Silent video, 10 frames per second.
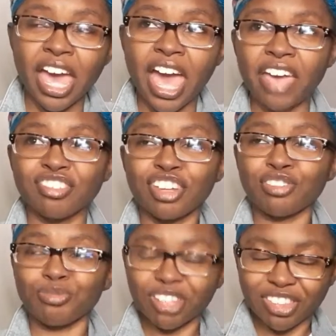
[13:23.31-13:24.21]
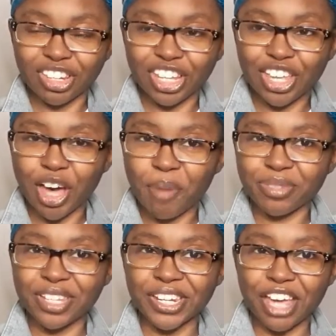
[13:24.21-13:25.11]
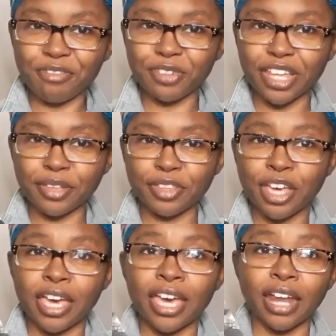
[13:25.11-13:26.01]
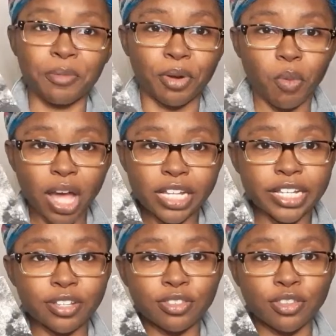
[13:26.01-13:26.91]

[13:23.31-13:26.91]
has just recently come to Netflix and I want to watch it.